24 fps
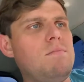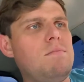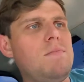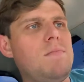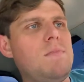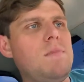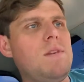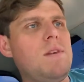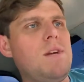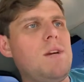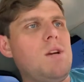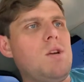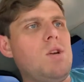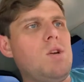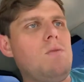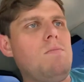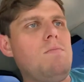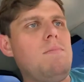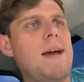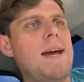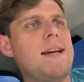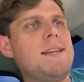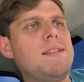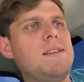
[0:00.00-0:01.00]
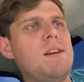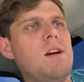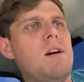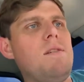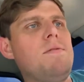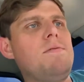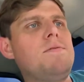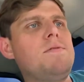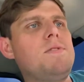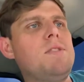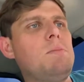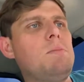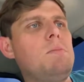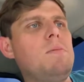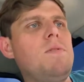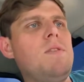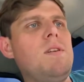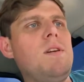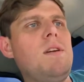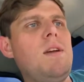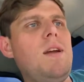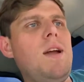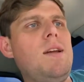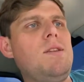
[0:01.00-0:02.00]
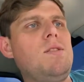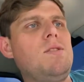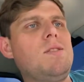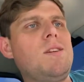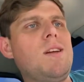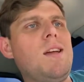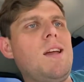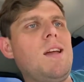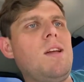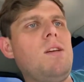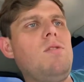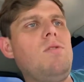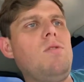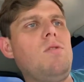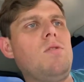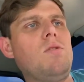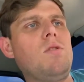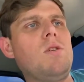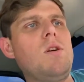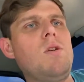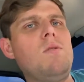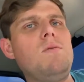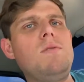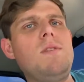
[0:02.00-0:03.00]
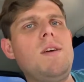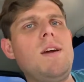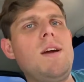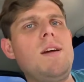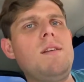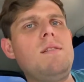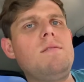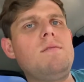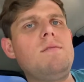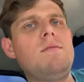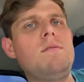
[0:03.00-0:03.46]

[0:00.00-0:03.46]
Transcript: don't know, mask off some of it and just kind of clear coat that.